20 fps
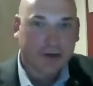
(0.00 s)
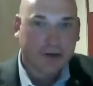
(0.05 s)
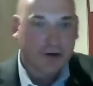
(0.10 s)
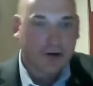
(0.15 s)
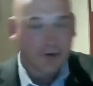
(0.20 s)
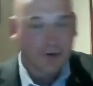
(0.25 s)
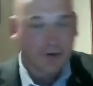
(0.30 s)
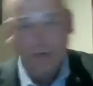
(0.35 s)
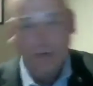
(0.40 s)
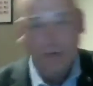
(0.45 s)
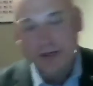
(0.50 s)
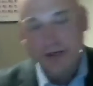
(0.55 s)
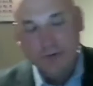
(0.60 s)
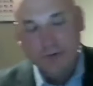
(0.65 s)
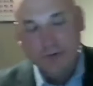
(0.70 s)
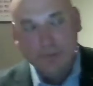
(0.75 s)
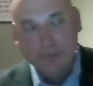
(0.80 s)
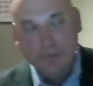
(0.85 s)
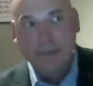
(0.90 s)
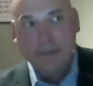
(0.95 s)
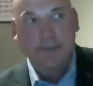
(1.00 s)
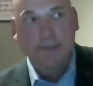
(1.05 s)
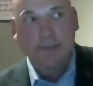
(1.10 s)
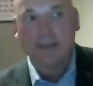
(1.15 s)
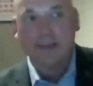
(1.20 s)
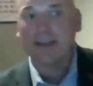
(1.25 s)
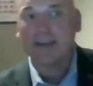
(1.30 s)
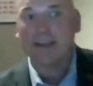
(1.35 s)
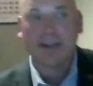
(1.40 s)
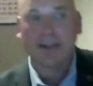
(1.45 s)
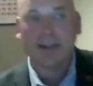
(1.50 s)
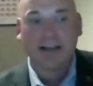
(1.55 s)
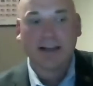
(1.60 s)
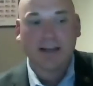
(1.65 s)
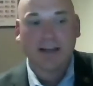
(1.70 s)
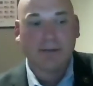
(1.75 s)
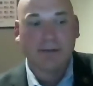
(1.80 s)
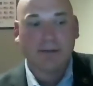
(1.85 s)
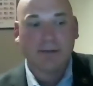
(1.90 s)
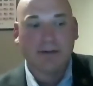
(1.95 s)
or whatever it may be,
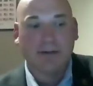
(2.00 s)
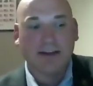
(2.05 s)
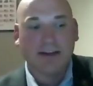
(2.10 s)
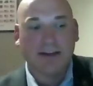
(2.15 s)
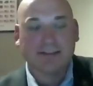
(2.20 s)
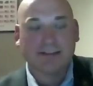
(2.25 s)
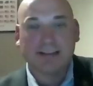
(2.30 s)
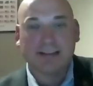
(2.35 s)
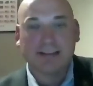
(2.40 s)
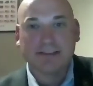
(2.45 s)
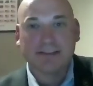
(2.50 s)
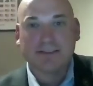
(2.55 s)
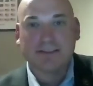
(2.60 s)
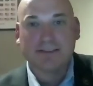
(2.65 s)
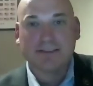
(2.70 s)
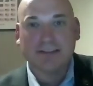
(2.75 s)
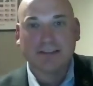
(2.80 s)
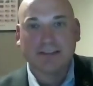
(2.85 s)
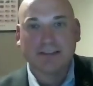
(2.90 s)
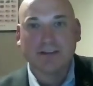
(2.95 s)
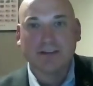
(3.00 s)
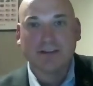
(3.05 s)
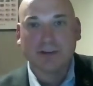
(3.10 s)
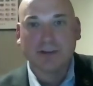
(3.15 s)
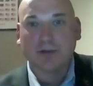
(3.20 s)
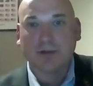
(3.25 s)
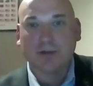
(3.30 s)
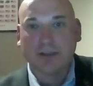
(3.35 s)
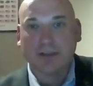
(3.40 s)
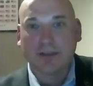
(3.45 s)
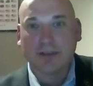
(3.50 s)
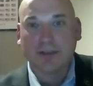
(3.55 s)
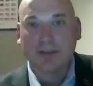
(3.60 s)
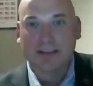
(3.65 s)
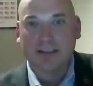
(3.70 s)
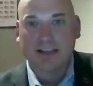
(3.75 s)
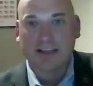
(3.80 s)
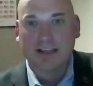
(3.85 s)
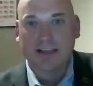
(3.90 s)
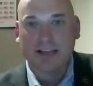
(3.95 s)
but it's the little things
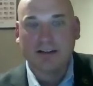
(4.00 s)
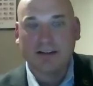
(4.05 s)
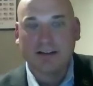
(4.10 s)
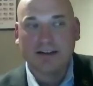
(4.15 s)
that count.